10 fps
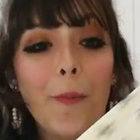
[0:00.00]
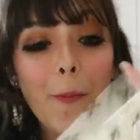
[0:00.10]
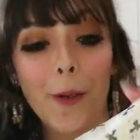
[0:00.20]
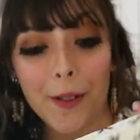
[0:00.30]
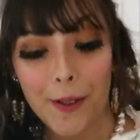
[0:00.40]

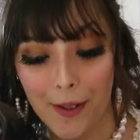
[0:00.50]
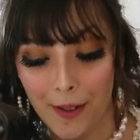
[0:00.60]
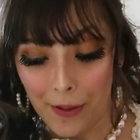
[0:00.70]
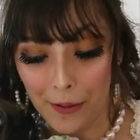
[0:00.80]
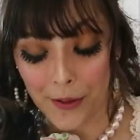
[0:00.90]
what's
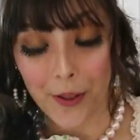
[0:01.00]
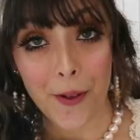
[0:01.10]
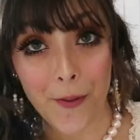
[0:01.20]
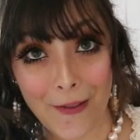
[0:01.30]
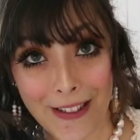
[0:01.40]

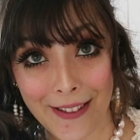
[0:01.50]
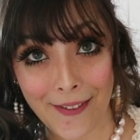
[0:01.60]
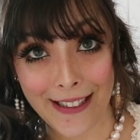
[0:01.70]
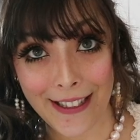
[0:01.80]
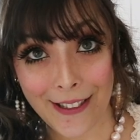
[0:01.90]
also really,
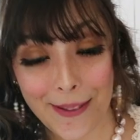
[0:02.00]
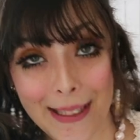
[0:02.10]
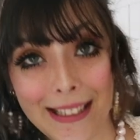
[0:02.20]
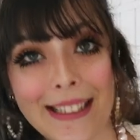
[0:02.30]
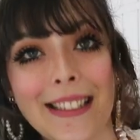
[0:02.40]
really good
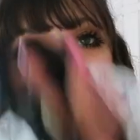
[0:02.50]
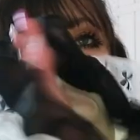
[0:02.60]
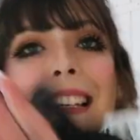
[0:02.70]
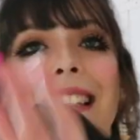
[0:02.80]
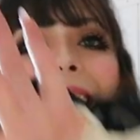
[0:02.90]
about this
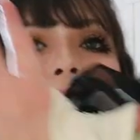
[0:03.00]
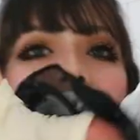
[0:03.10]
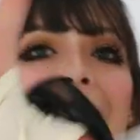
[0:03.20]
skirt is that